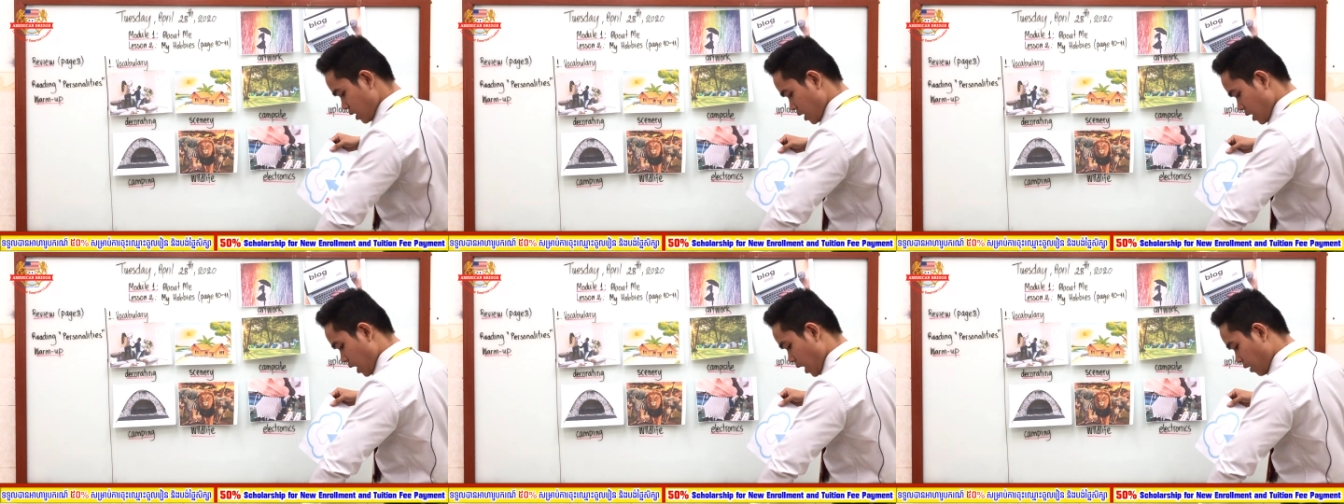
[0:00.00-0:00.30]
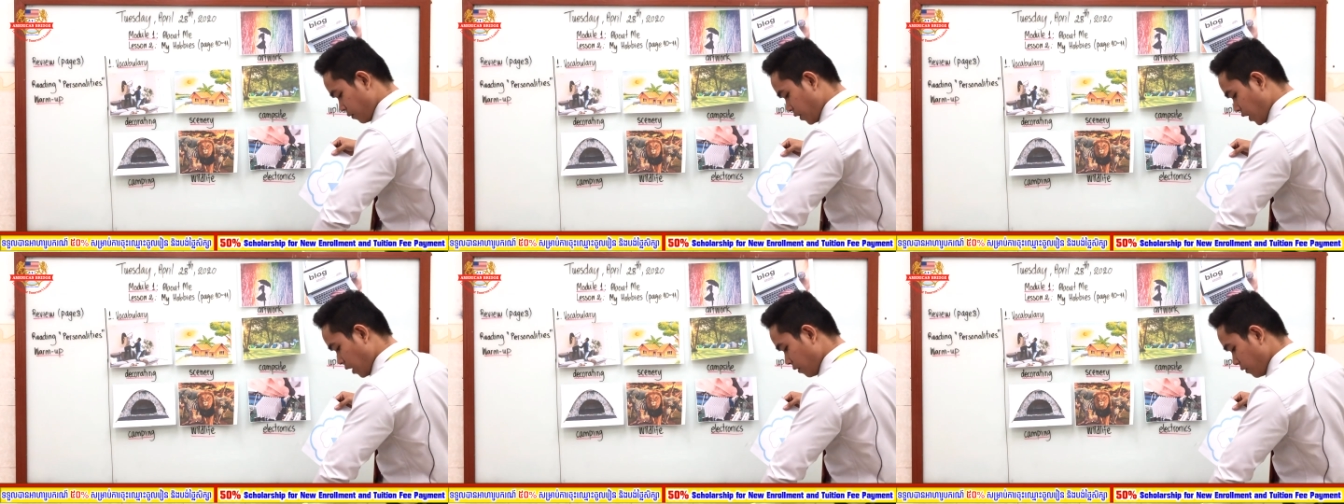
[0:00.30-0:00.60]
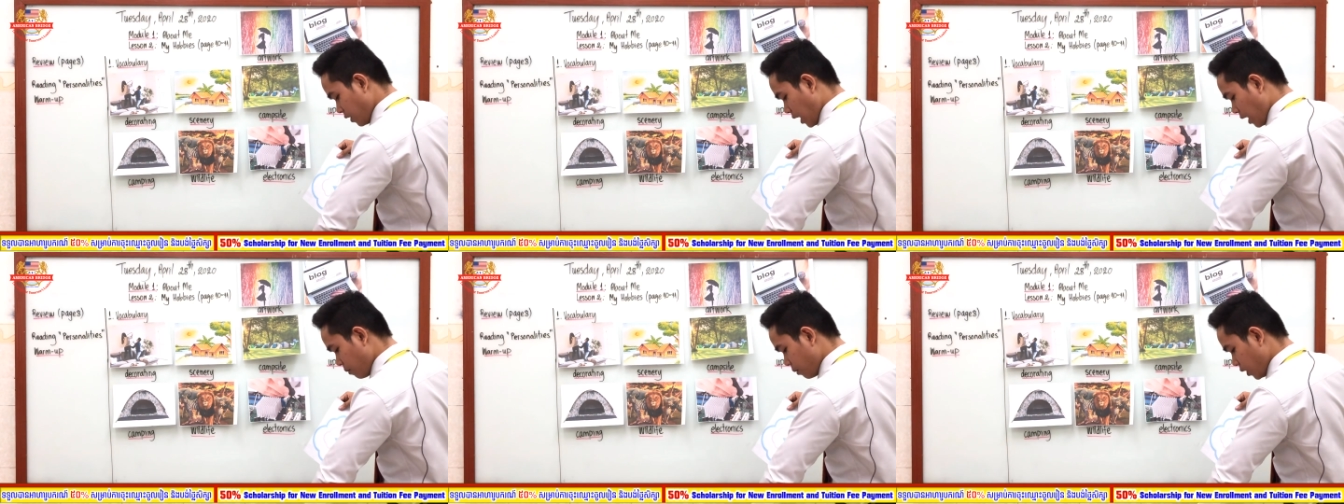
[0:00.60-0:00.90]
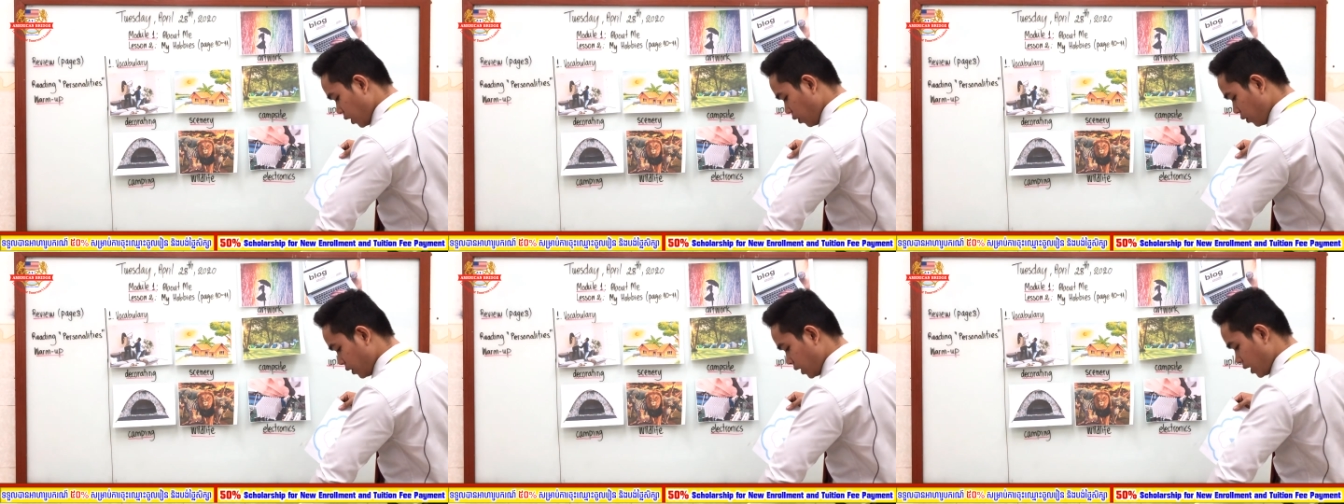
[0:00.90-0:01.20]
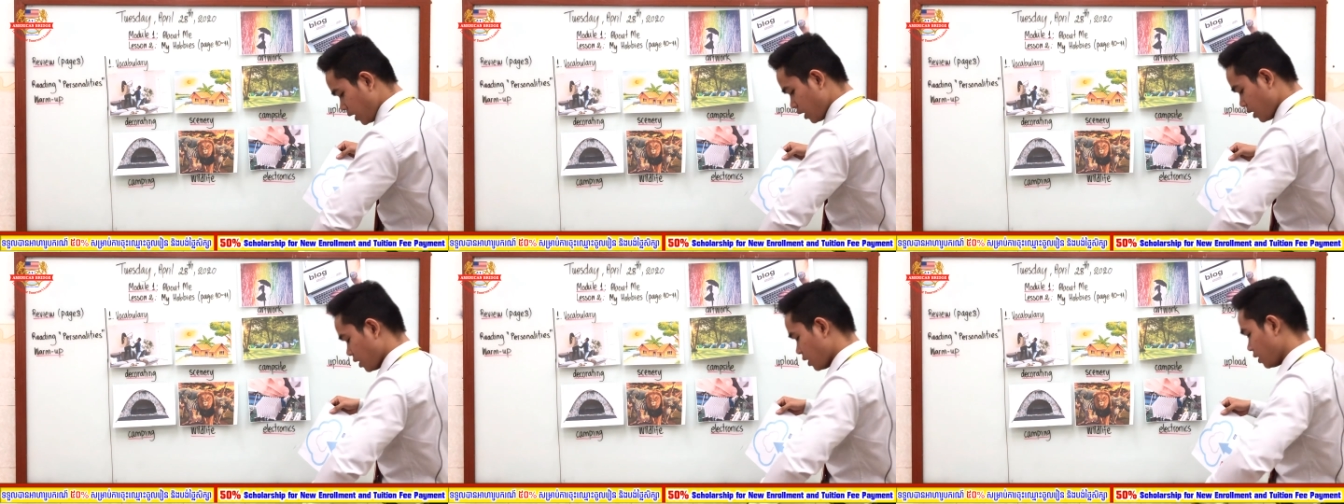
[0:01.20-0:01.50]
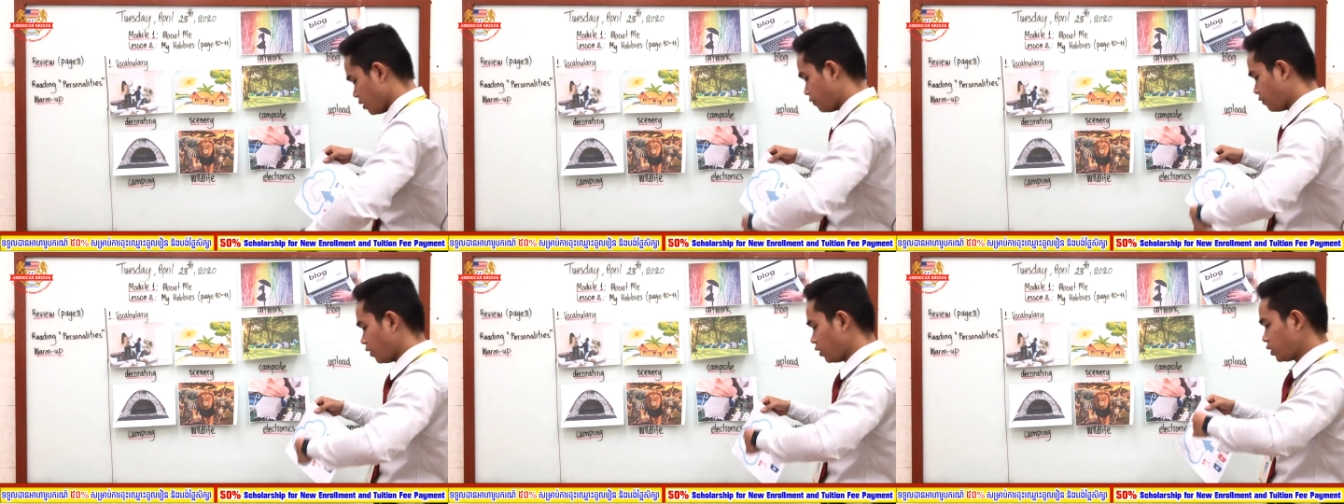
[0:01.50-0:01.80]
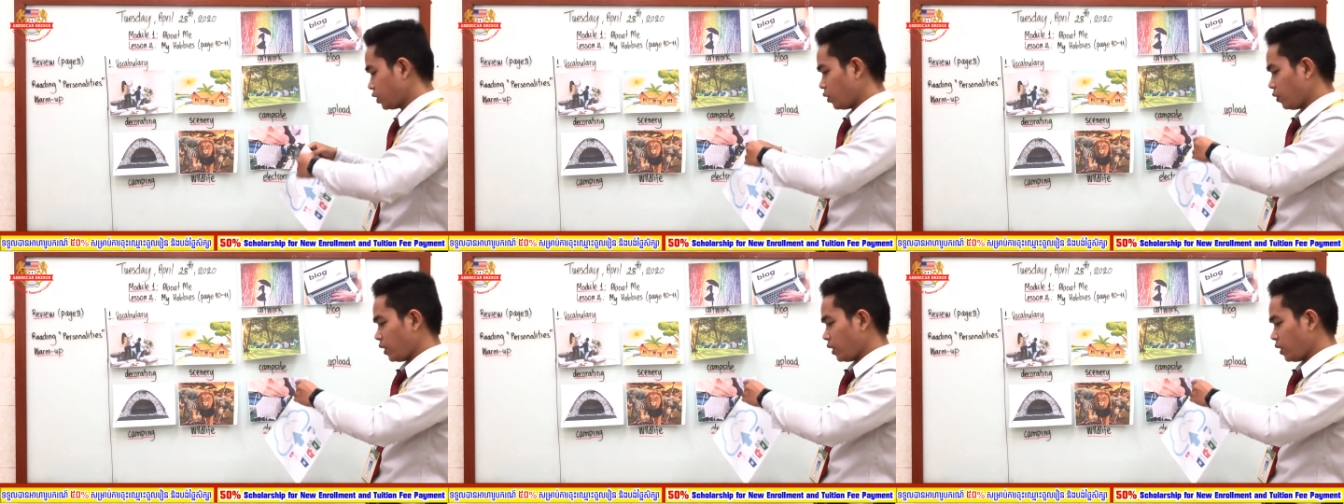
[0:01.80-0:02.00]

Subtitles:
Have you ever uploaded a photo